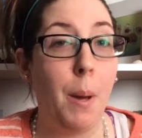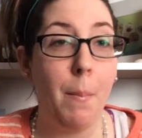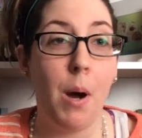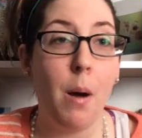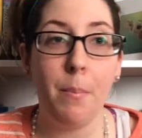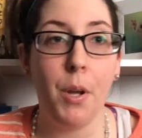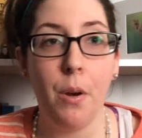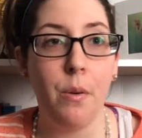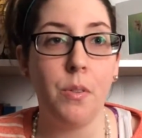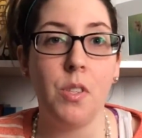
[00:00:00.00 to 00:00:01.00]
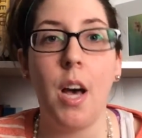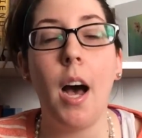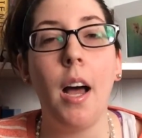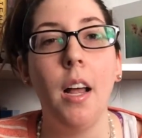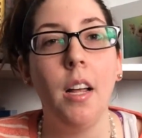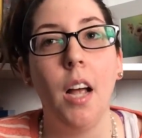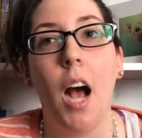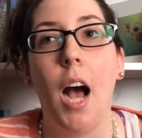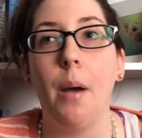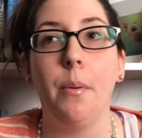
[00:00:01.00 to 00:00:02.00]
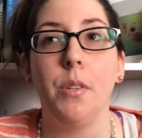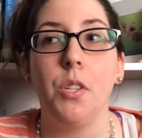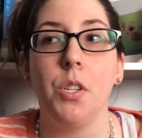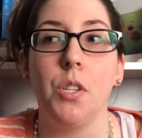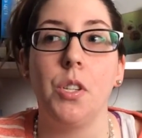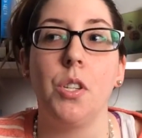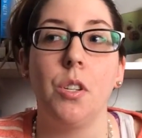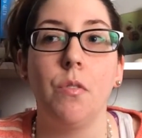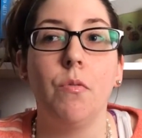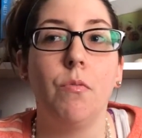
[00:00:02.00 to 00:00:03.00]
my mom knows that I was just